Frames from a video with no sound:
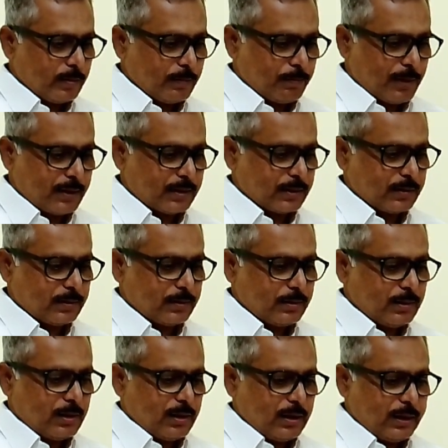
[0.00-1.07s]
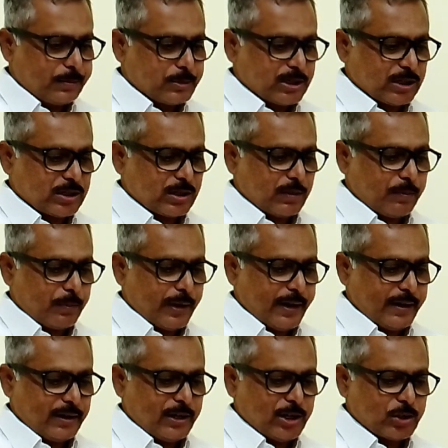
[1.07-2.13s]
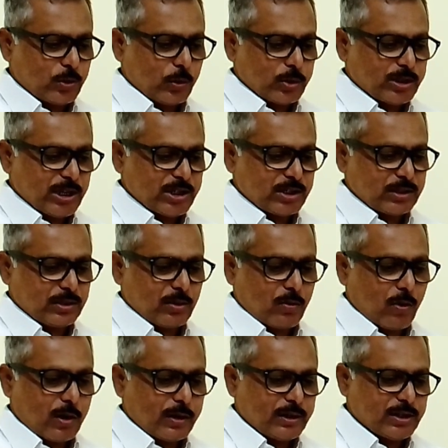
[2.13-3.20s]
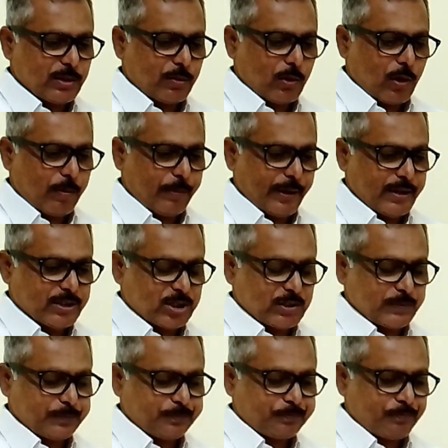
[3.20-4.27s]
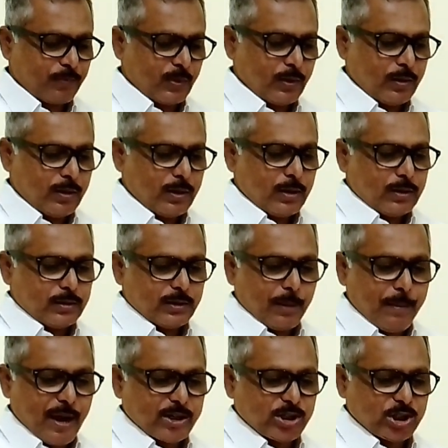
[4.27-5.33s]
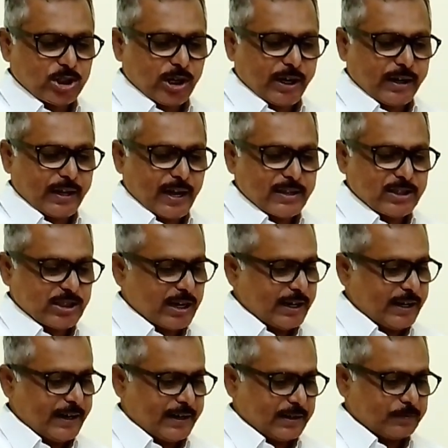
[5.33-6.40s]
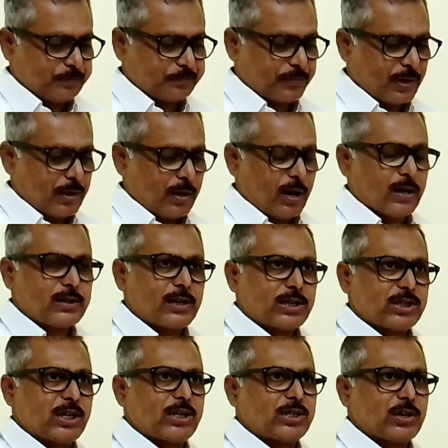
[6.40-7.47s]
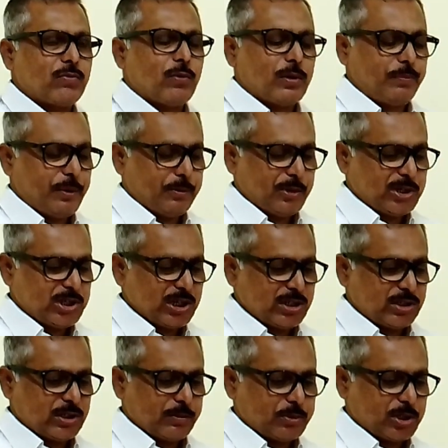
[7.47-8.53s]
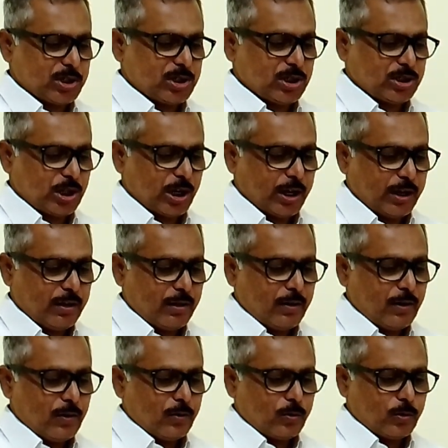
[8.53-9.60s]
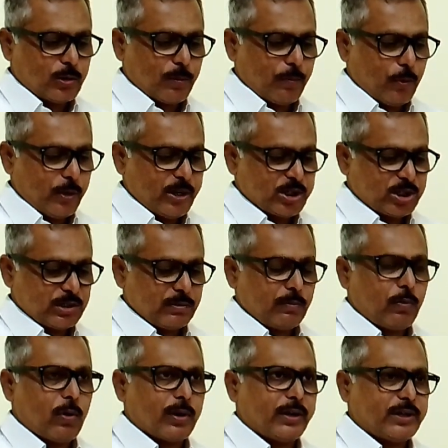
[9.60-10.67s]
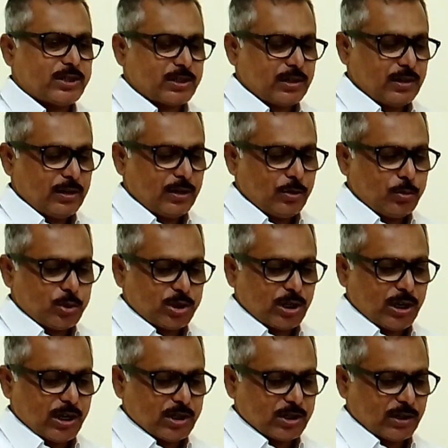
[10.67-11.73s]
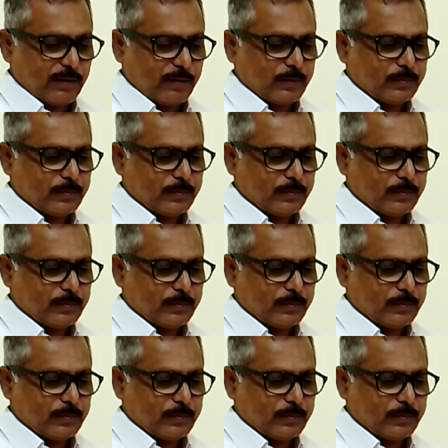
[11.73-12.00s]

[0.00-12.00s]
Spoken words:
But if such complaint discloses the cognizable offense, the magistrate can send it under section 156 subsection 3 to the police for its investigation.